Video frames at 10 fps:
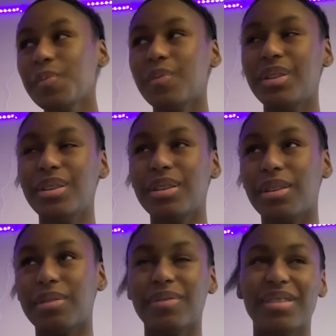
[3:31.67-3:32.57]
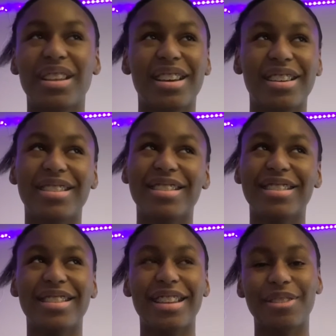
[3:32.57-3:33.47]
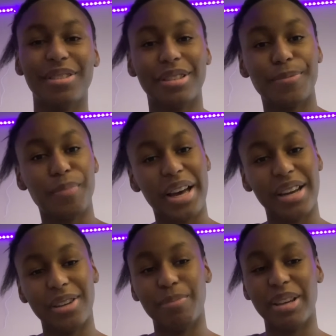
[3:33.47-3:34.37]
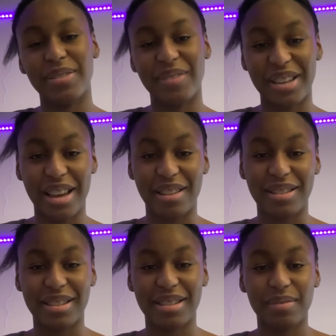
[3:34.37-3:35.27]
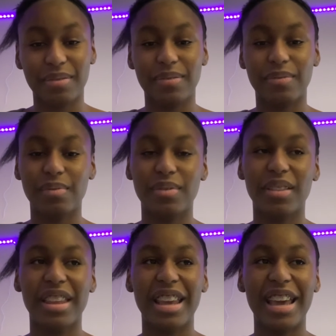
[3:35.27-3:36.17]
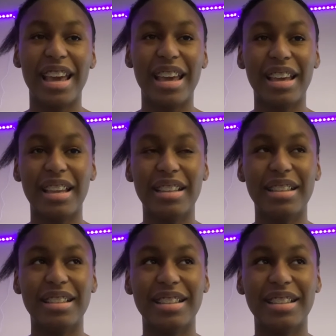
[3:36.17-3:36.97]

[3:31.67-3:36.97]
you know, they were inspired by something else. And